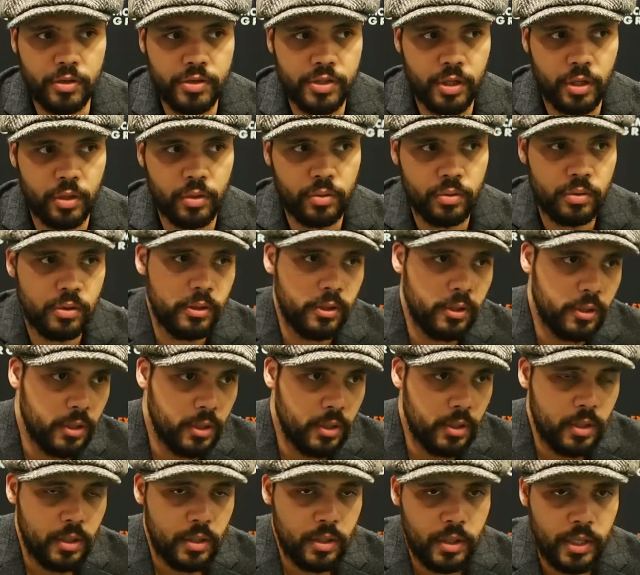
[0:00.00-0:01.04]
So
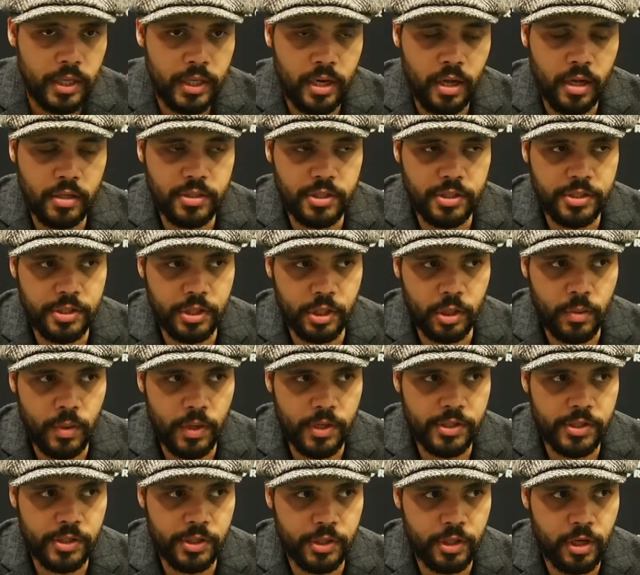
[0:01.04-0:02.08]
in answer to your
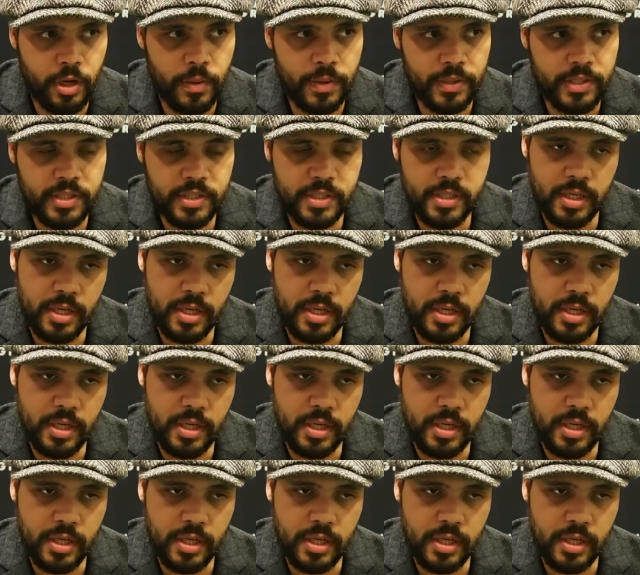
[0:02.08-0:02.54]
question, you know, it's